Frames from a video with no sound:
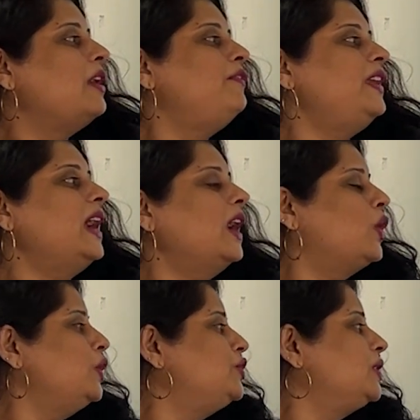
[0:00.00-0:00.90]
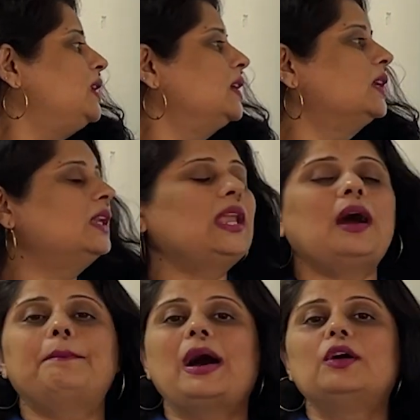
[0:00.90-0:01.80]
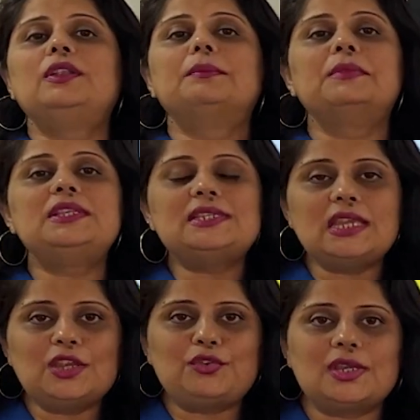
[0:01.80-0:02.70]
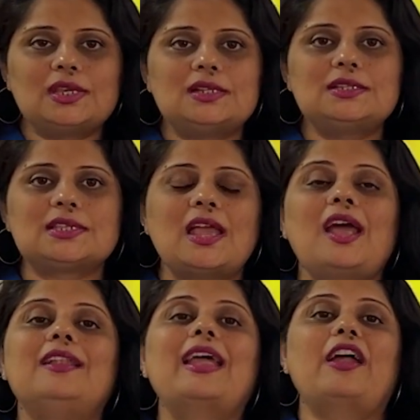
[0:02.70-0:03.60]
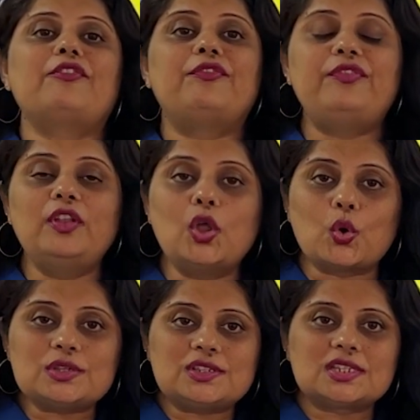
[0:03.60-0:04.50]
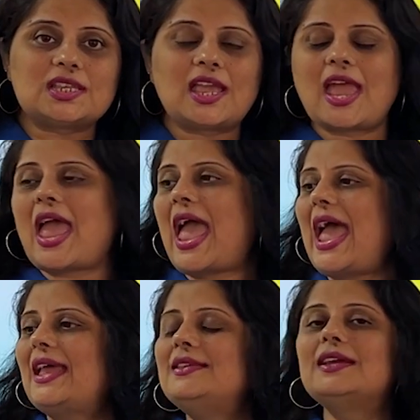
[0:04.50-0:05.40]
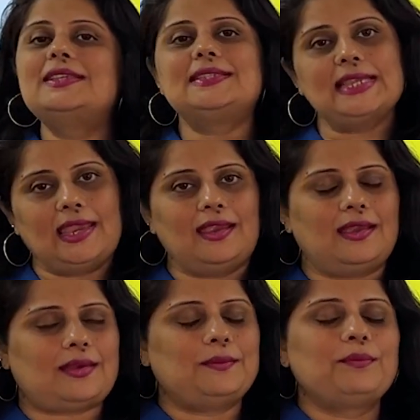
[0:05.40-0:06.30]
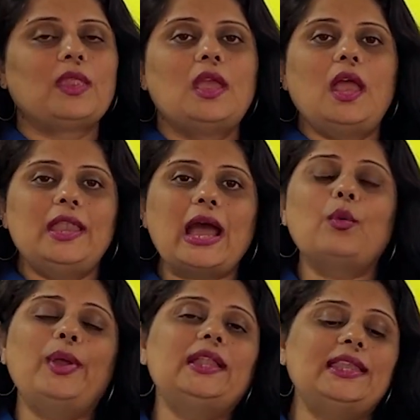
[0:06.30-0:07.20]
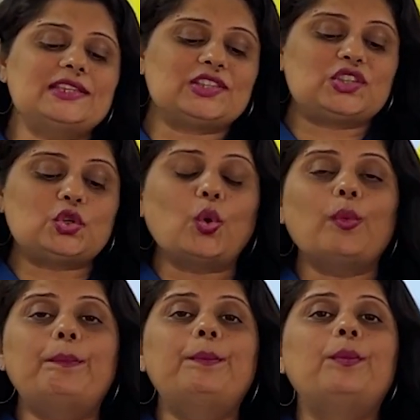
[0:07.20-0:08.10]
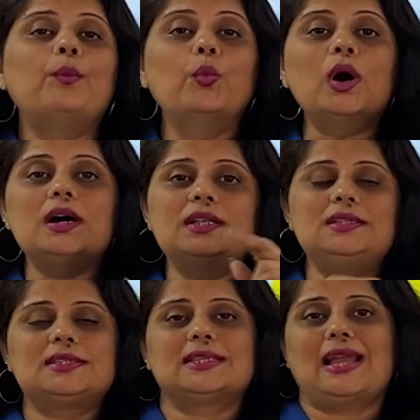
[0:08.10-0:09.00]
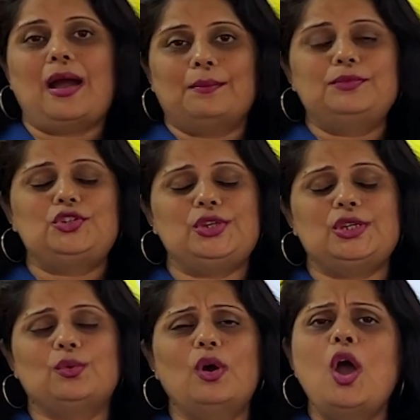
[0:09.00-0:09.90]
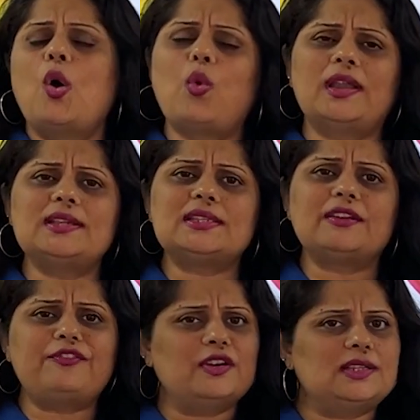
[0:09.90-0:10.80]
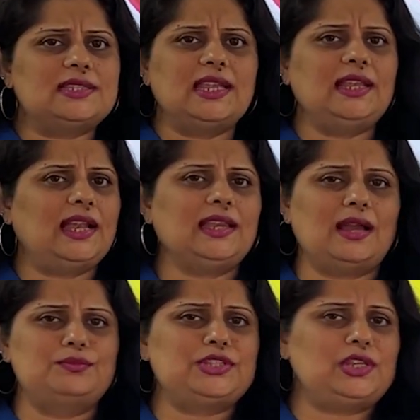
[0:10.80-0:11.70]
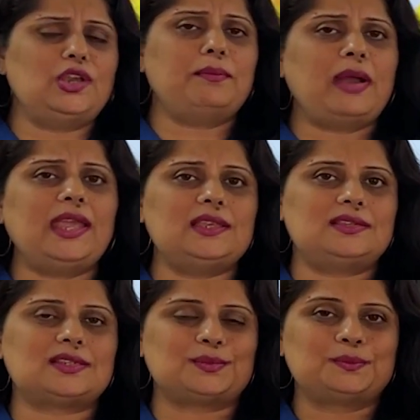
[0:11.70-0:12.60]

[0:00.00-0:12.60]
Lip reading: we are going to learn about the materials that float and sink. Now, when these two words come to you, what is the first thing that comes to your mind?